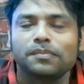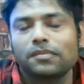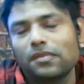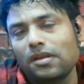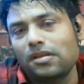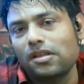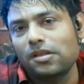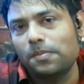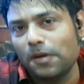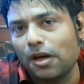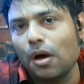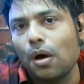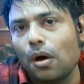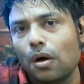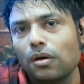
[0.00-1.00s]
This is
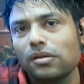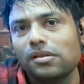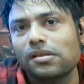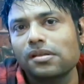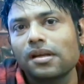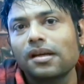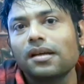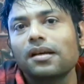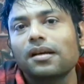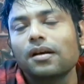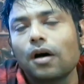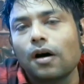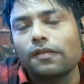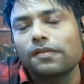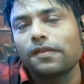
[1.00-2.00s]
because
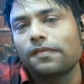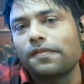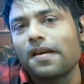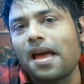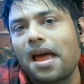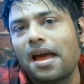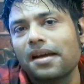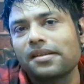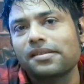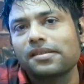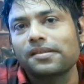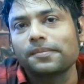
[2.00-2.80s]
of the fact